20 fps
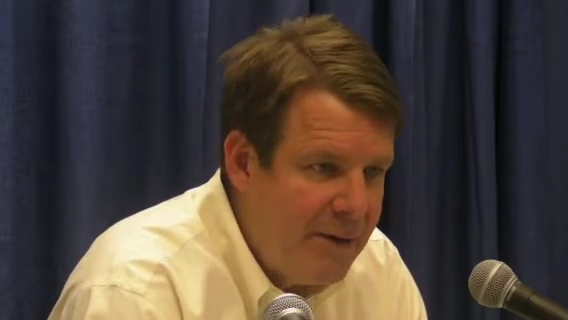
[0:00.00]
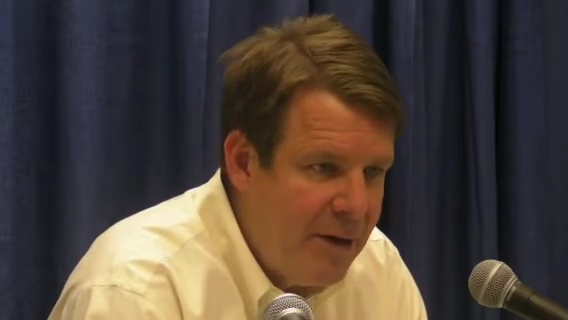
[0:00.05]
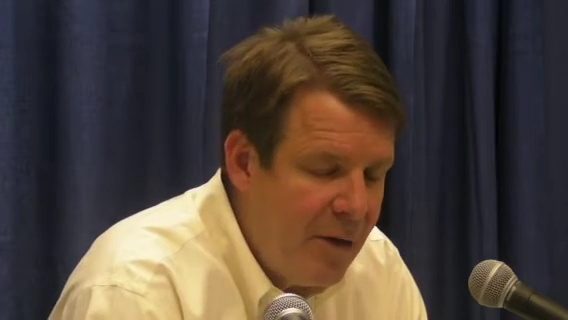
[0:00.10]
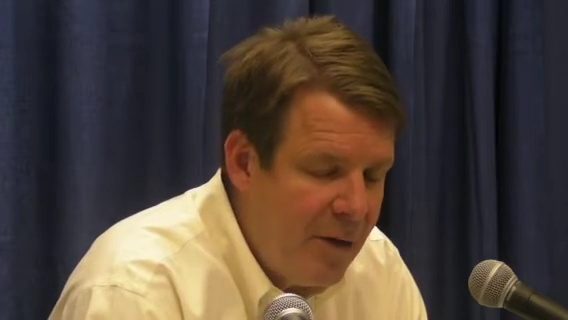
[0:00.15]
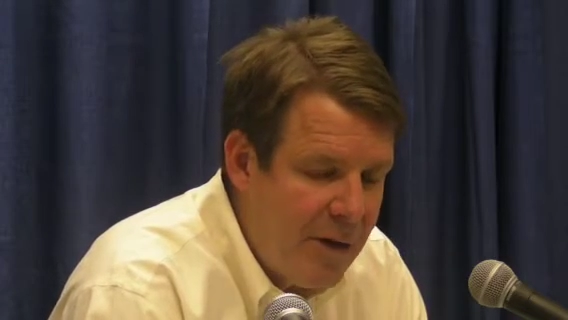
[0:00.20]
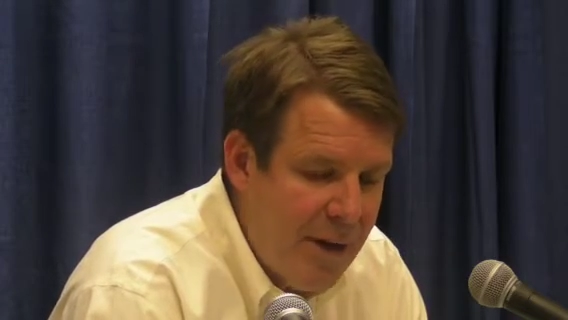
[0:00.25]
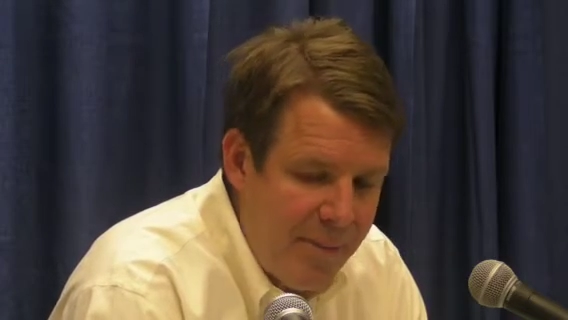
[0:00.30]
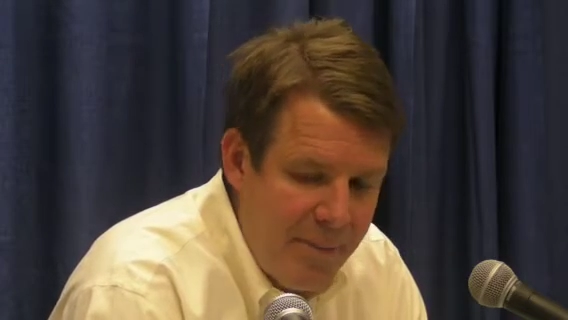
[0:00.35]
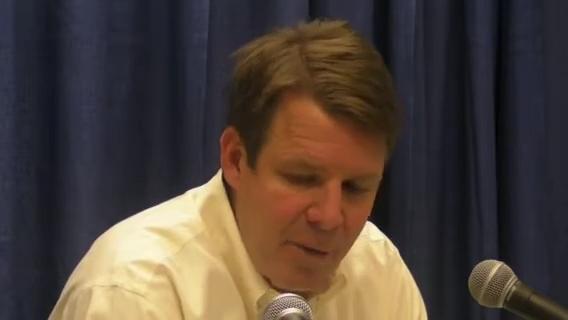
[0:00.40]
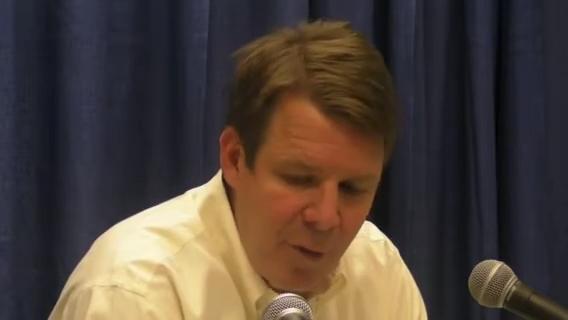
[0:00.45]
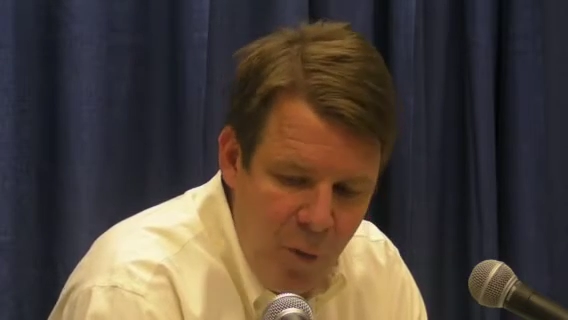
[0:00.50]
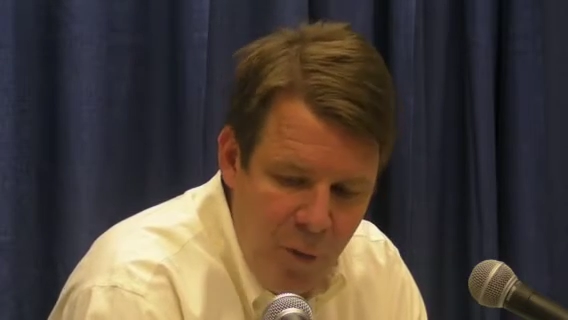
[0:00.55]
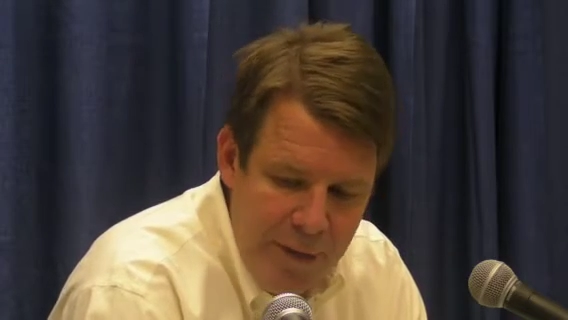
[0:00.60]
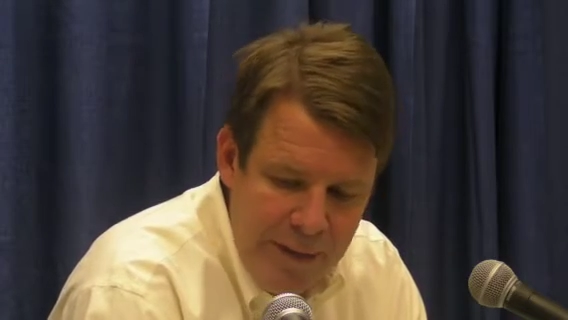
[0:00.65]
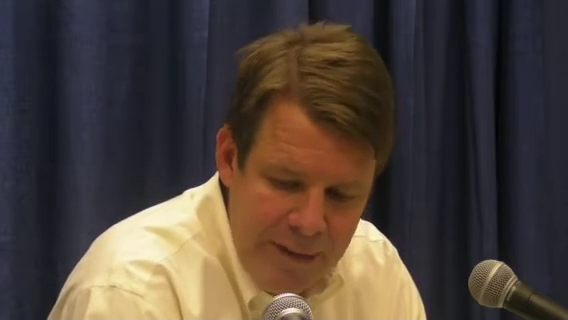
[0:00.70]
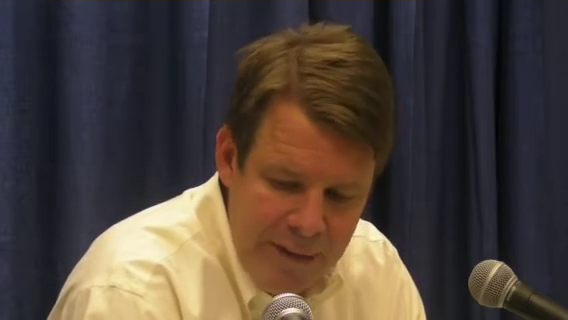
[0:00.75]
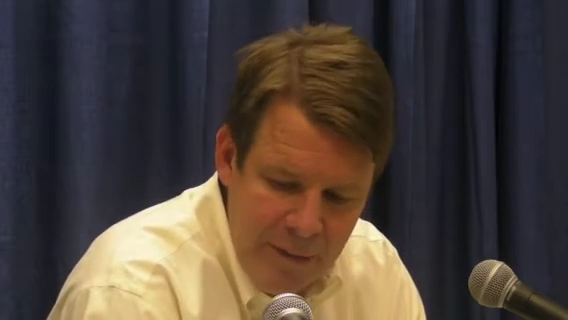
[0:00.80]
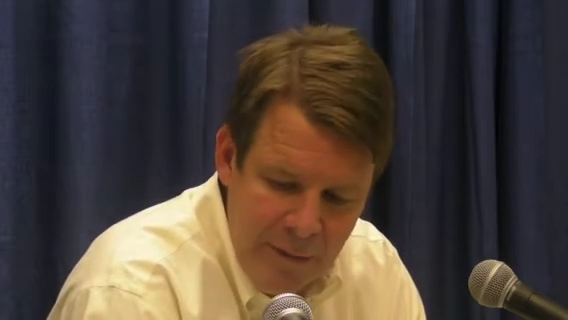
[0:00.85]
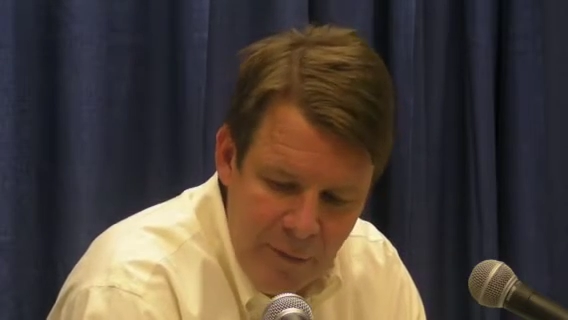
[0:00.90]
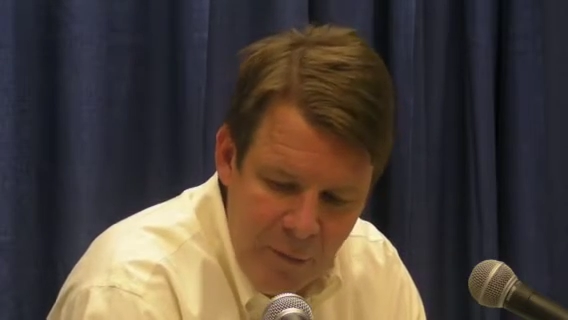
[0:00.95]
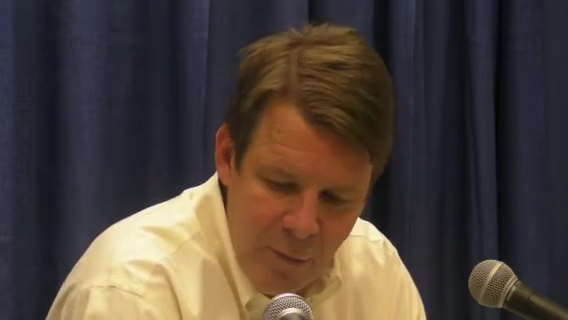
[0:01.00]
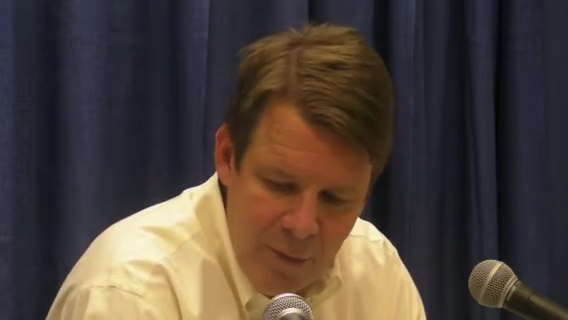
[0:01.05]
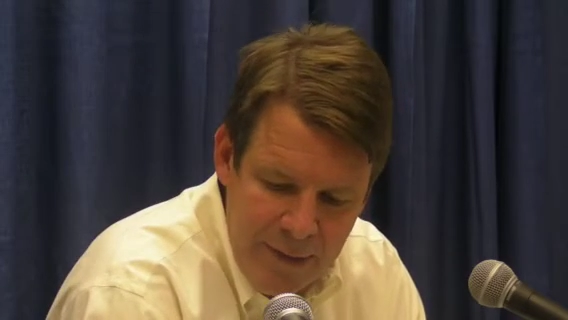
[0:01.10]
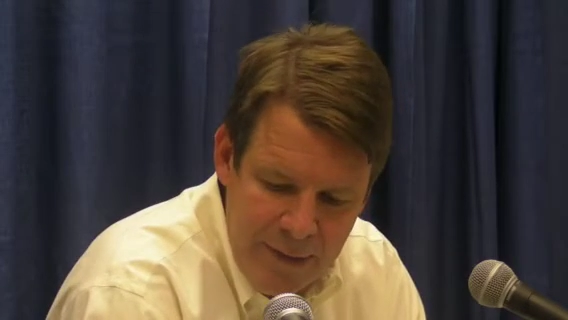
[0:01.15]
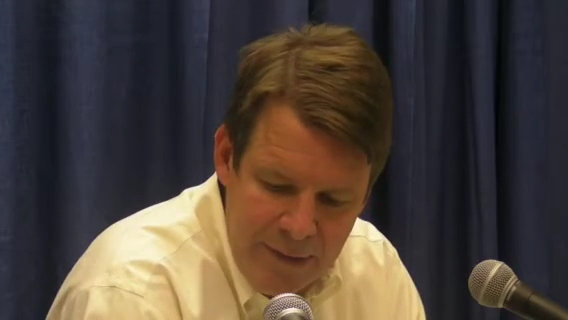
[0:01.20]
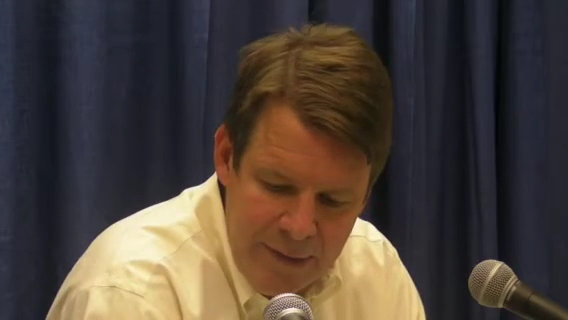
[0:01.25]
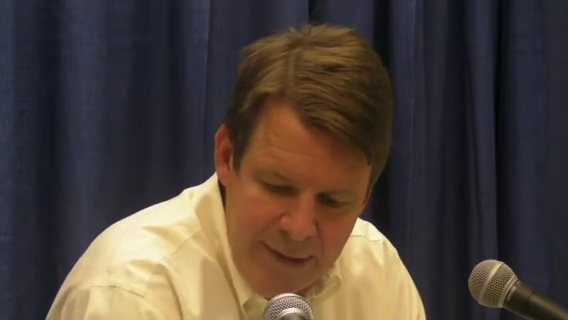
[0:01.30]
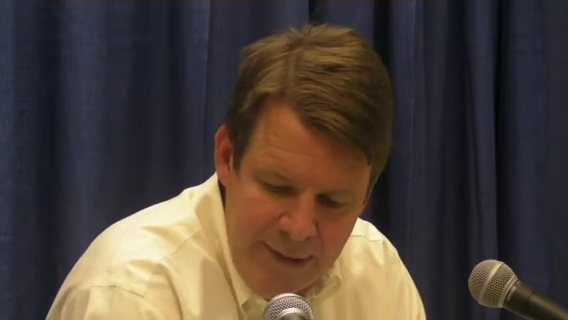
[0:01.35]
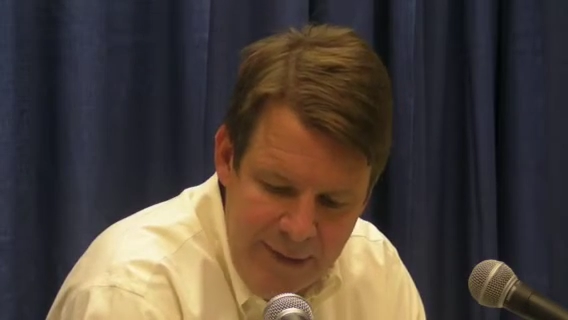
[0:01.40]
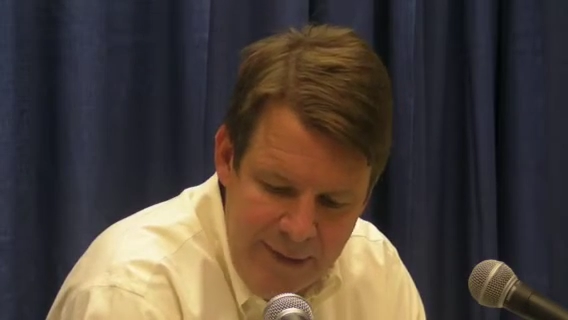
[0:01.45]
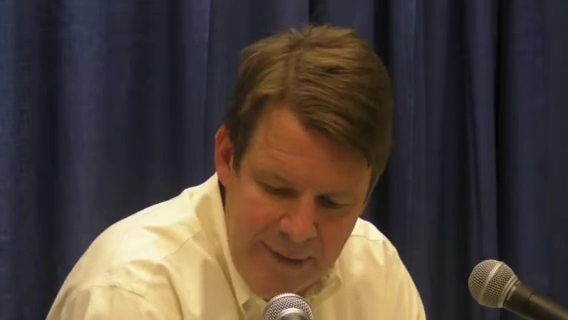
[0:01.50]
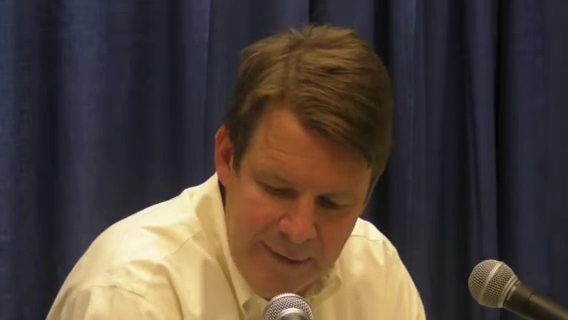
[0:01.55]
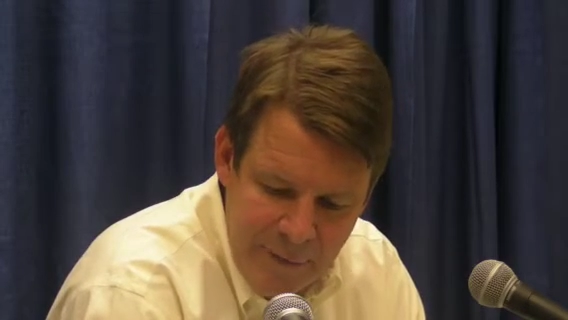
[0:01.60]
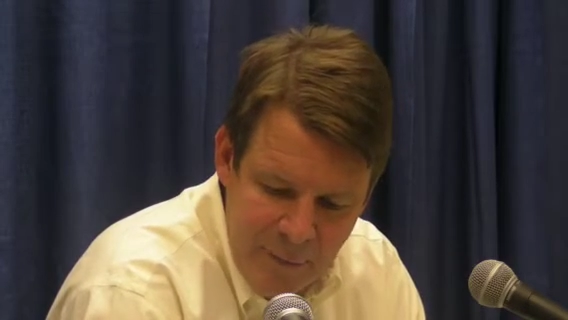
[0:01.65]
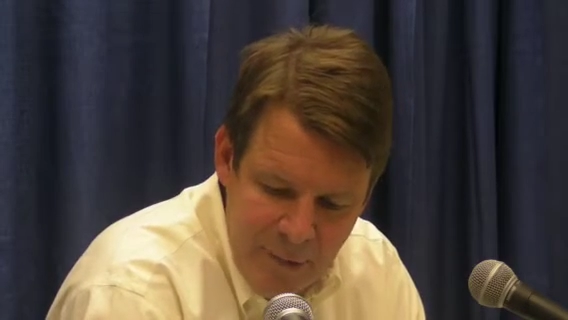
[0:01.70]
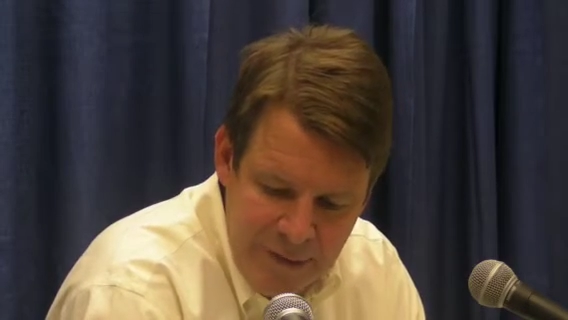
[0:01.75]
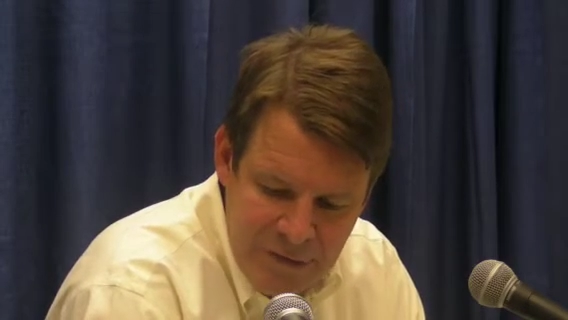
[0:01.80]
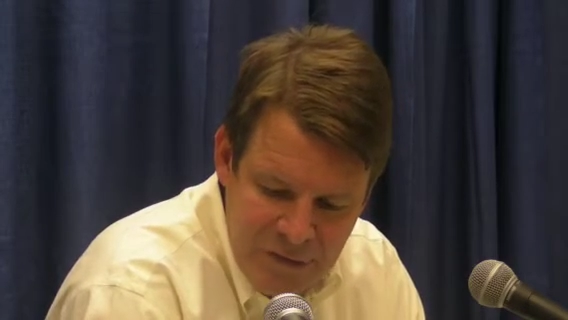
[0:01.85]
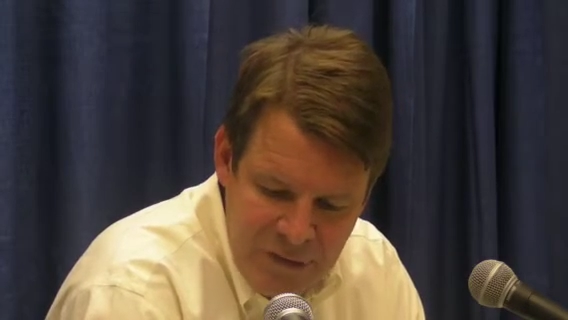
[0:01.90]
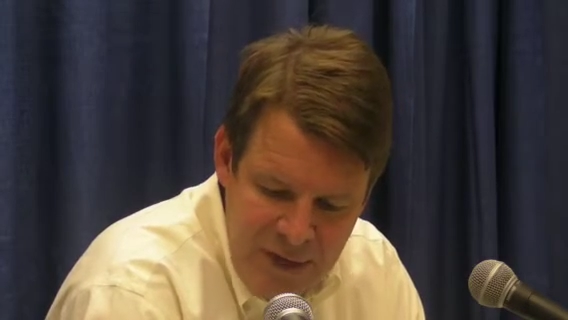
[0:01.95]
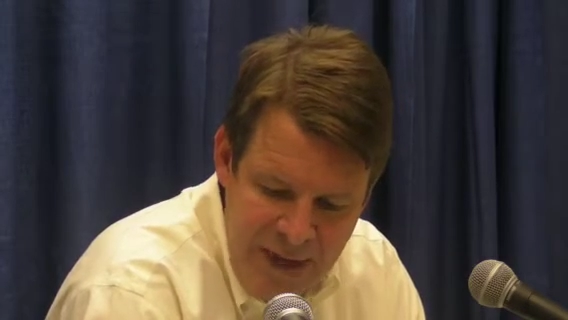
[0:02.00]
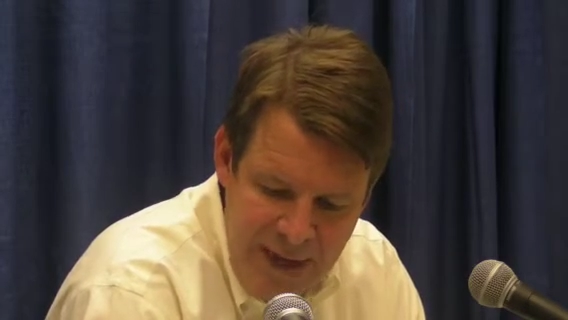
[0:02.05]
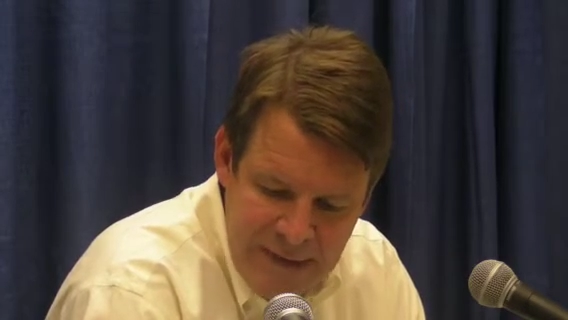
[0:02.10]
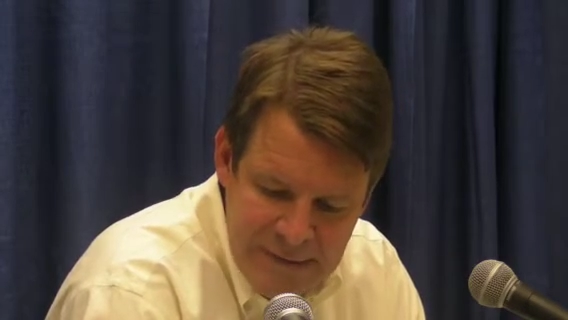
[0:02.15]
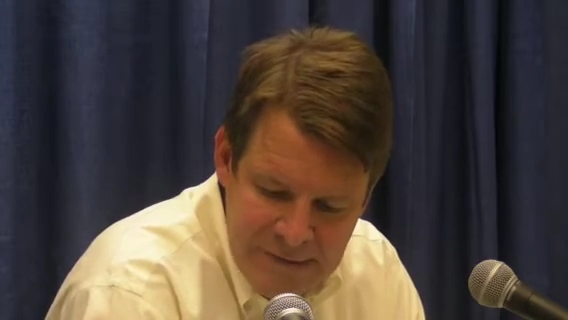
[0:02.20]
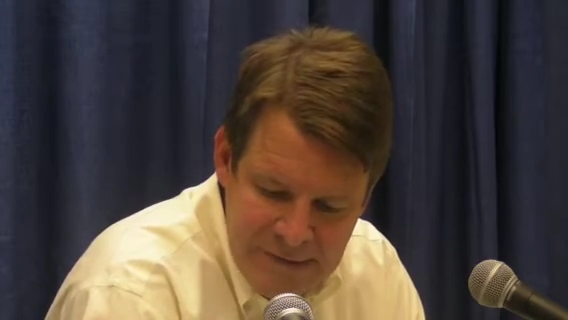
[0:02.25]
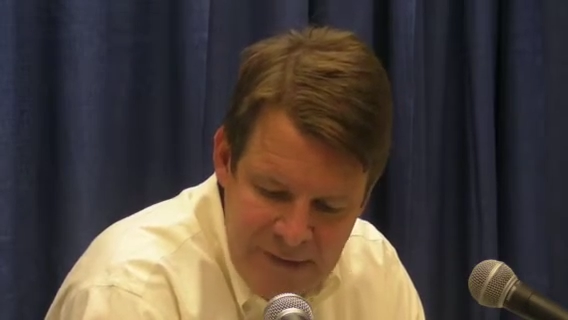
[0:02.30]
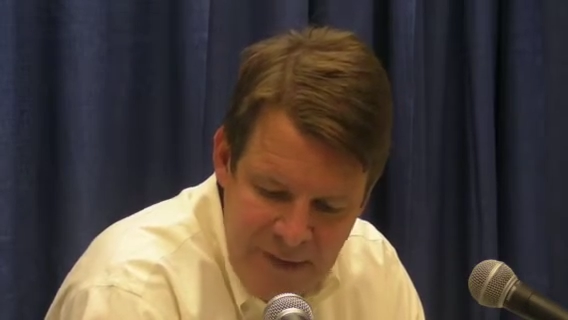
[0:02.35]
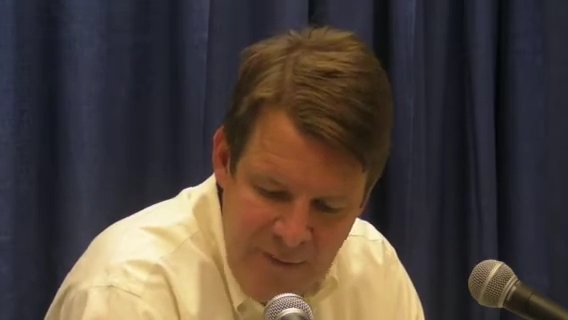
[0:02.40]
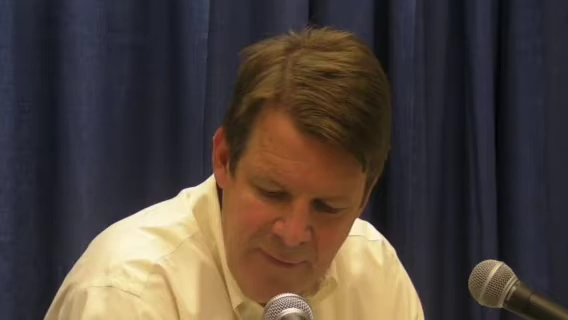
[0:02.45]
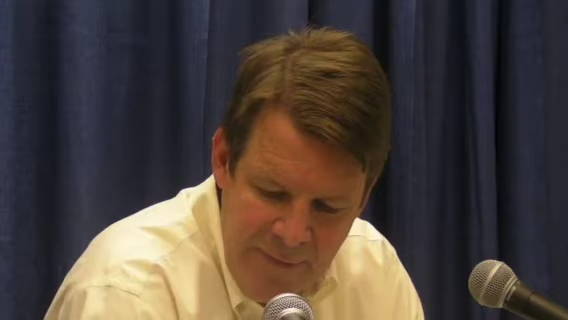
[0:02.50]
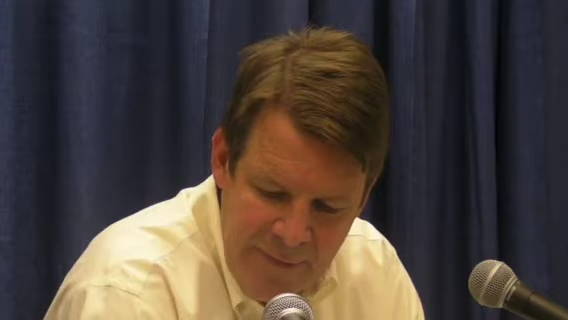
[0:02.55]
You know, a couple quick quick uh, quick shots.